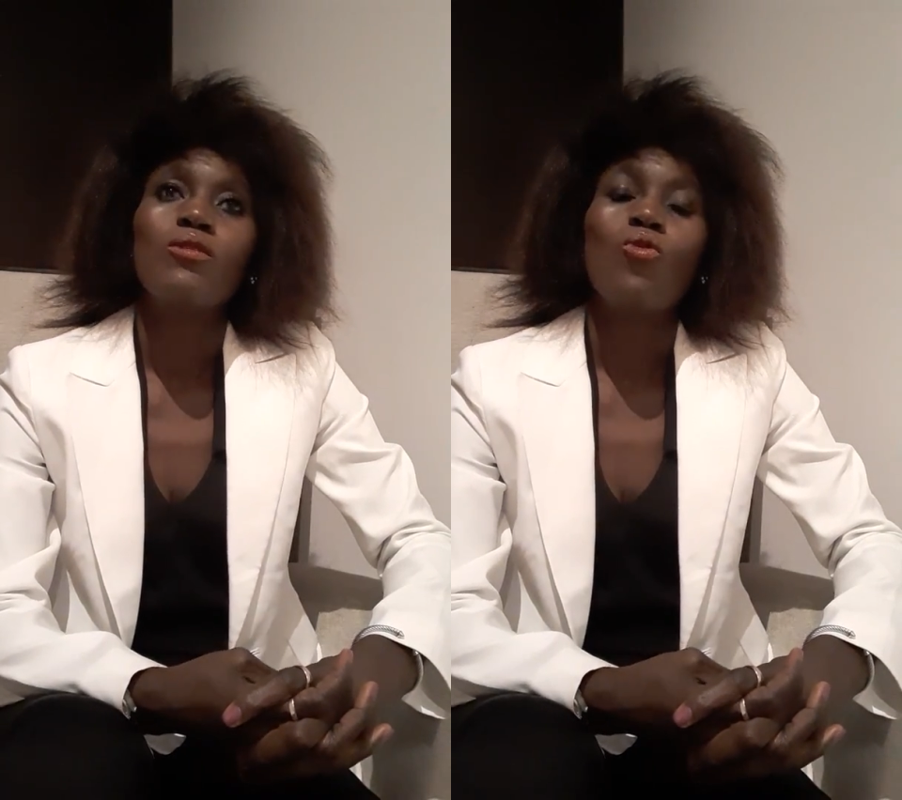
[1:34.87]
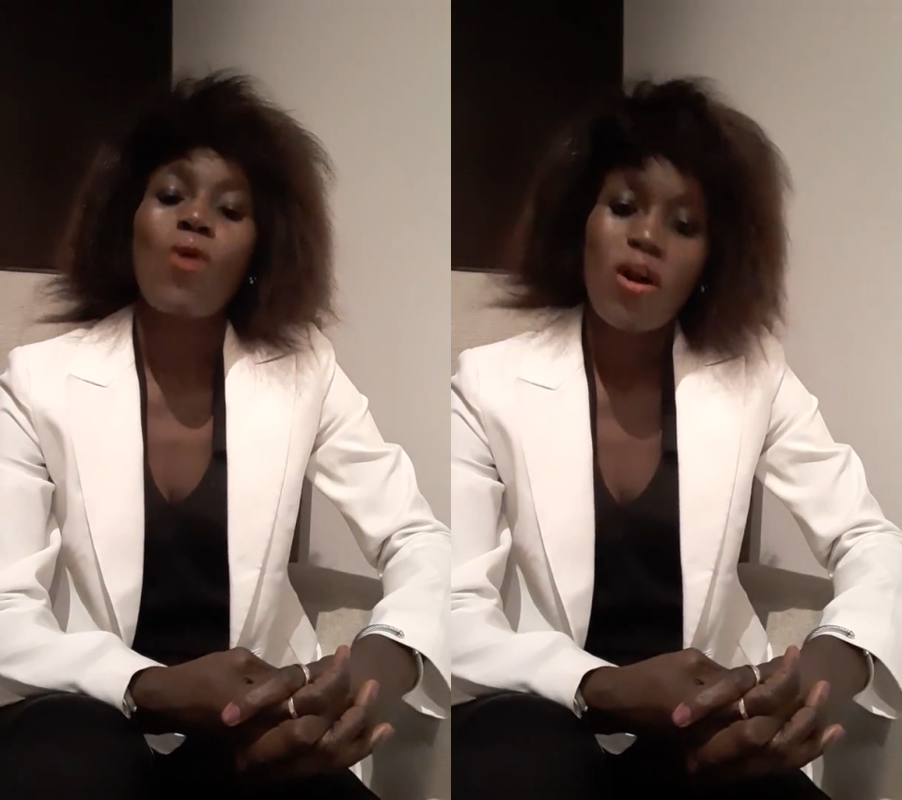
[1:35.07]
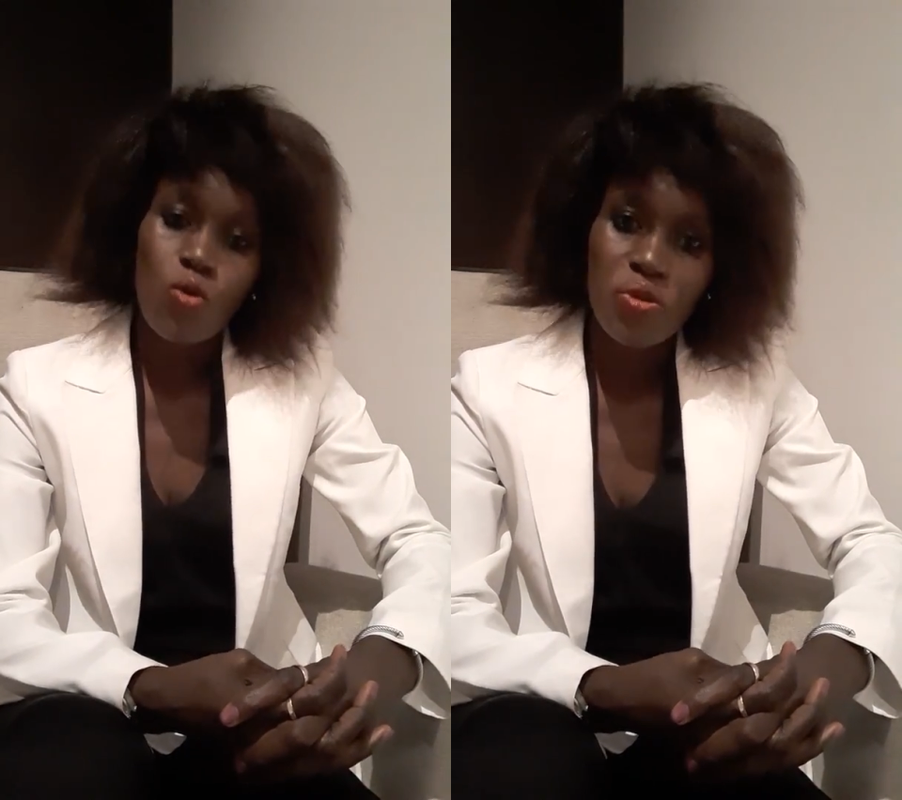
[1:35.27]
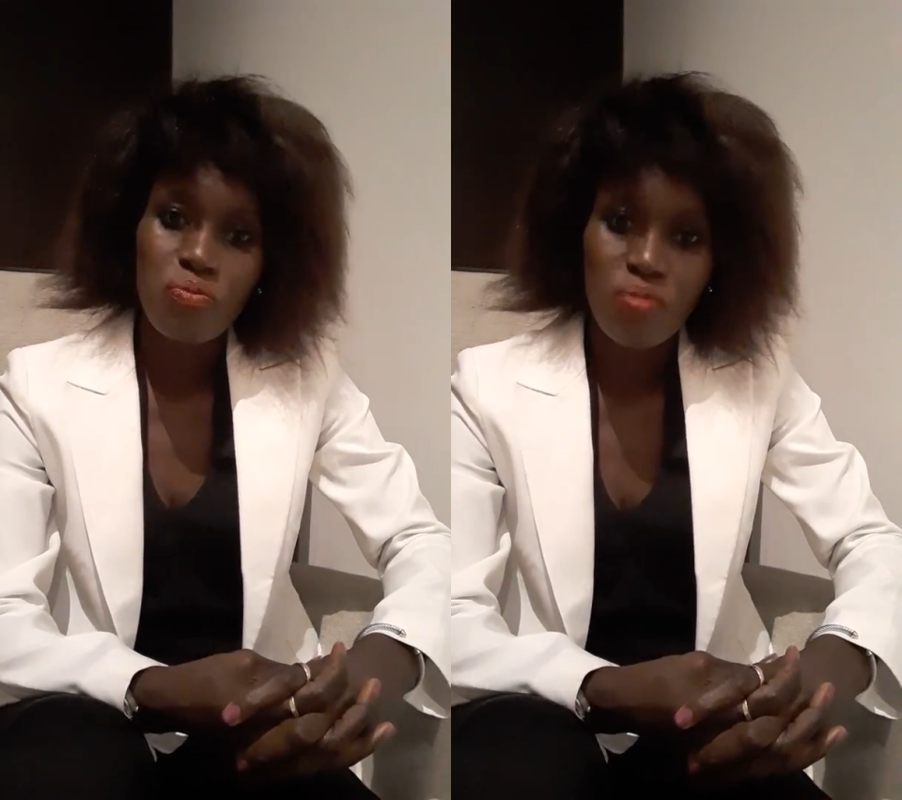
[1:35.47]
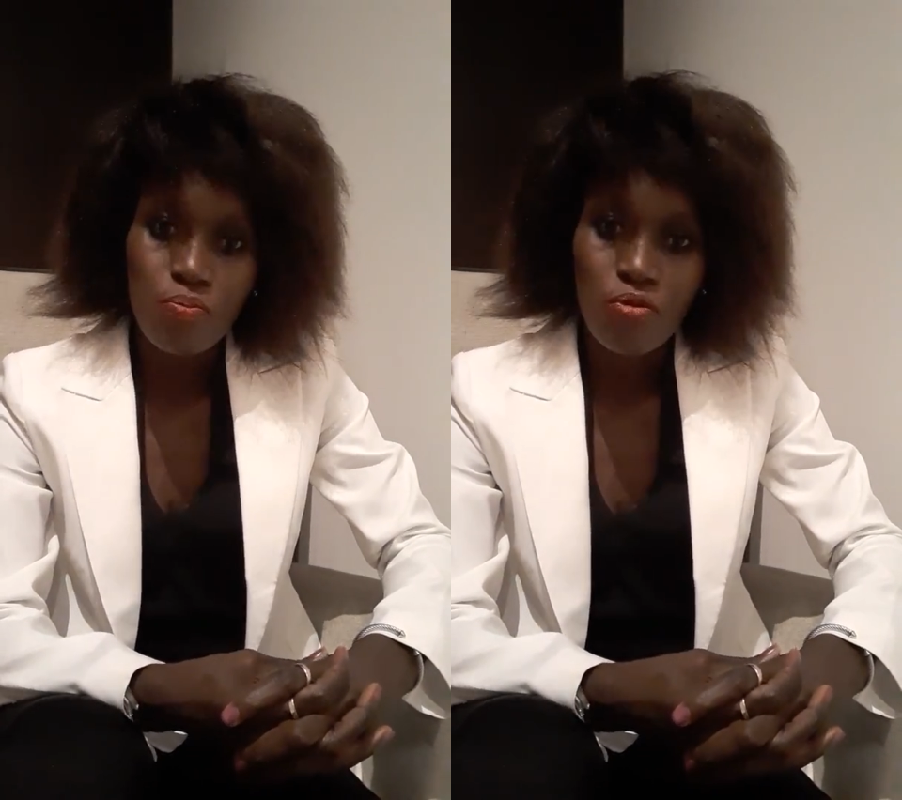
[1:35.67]
work with
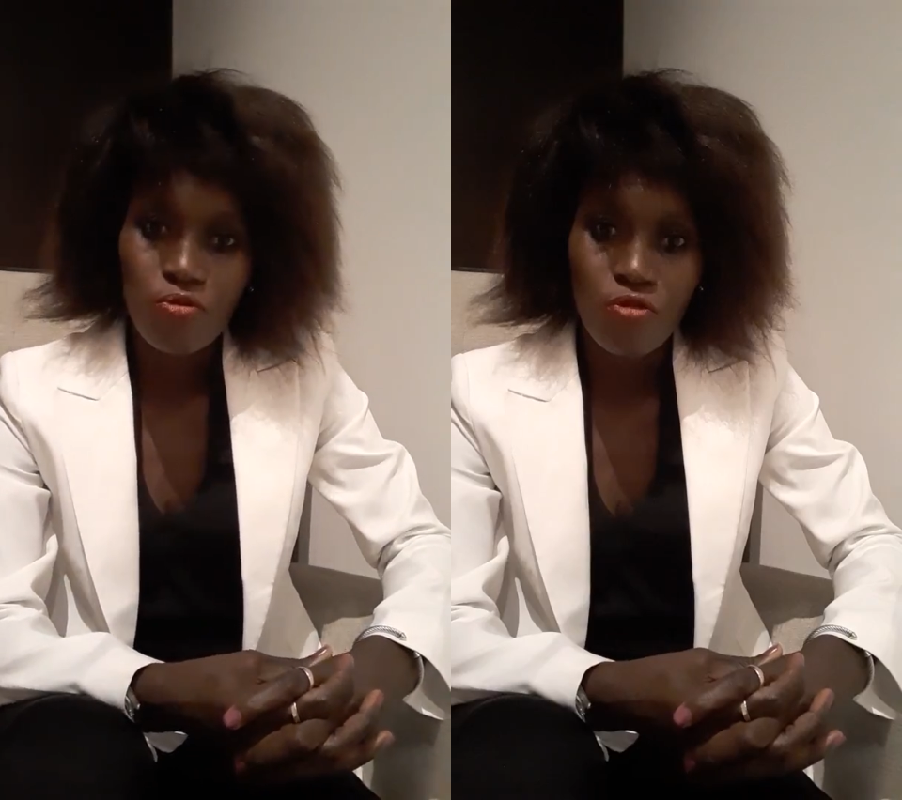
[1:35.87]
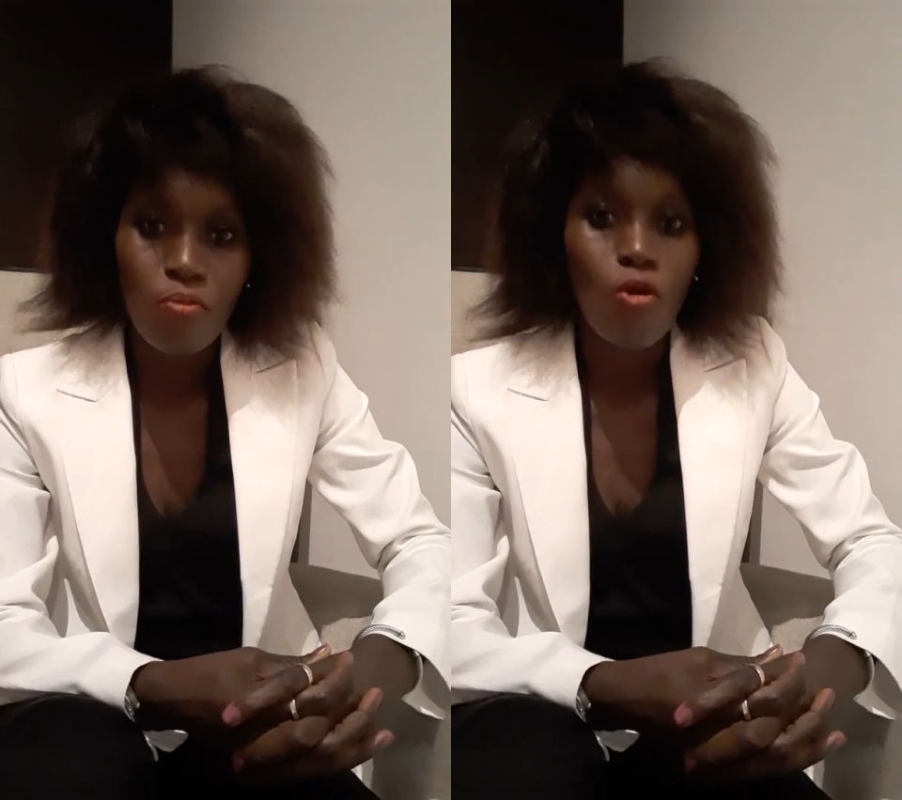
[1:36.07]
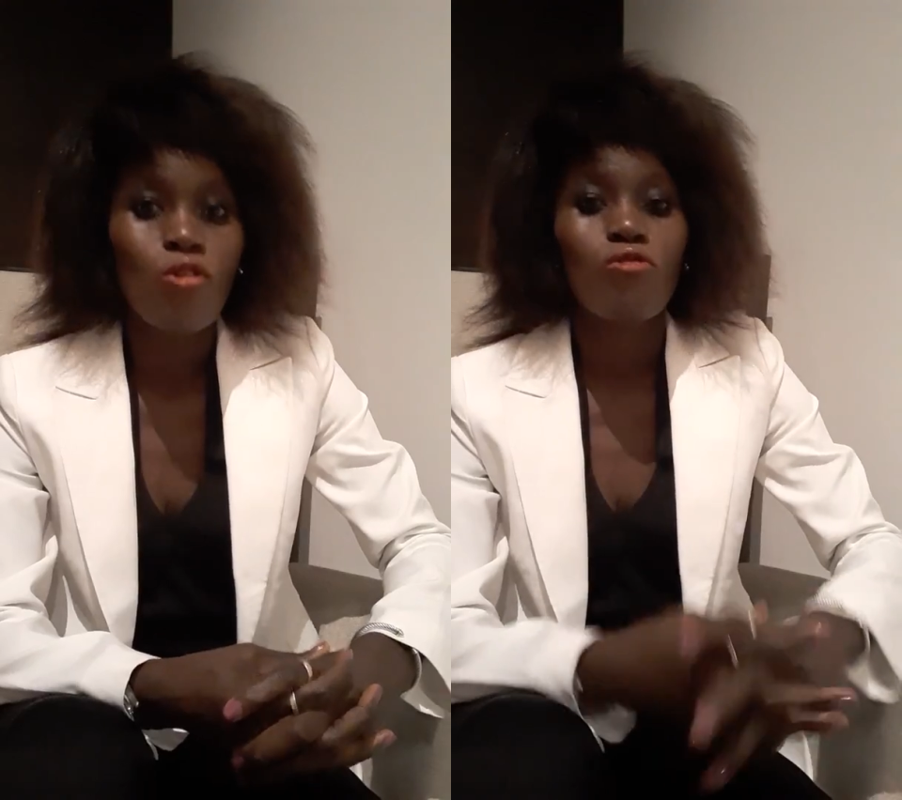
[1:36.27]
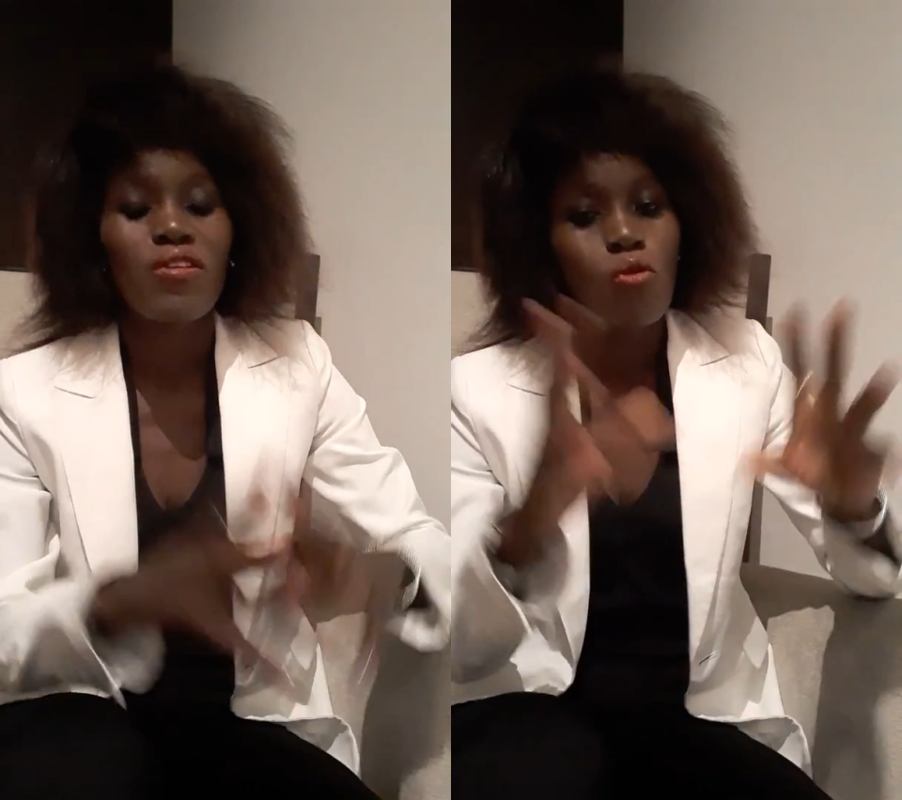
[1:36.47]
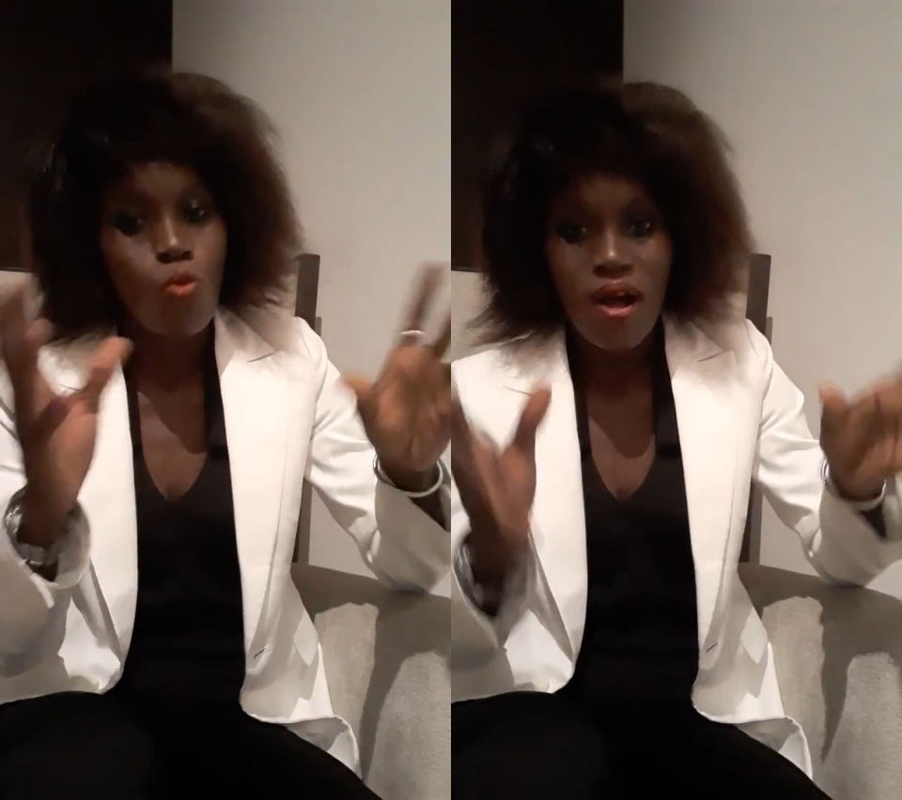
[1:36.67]
people from all over the